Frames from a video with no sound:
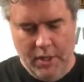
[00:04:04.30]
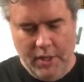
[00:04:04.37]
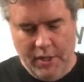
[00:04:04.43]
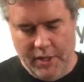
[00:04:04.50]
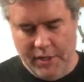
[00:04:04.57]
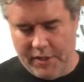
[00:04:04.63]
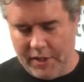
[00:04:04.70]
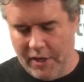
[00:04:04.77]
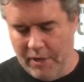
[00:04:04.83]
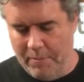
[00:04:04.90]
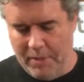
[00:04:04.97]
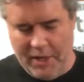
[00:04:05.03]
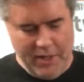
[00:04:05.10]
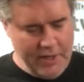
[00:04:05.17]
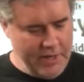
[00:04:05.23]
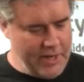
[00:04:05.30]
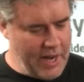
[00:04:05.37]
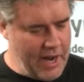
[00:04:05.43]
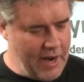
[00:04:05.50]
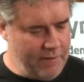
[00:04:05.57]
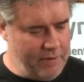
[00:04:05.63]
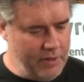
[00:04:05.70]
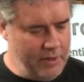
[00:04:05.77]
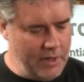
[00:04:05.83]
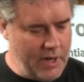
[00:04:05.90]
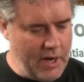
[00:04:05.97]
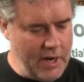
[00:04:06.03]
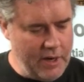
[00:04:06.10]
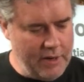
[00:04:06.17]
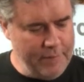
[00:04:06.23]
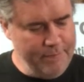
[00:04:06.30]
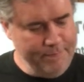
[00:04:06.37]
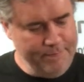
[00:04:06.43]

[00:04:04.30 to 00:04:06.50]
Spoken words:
is going to be the Tavern layer.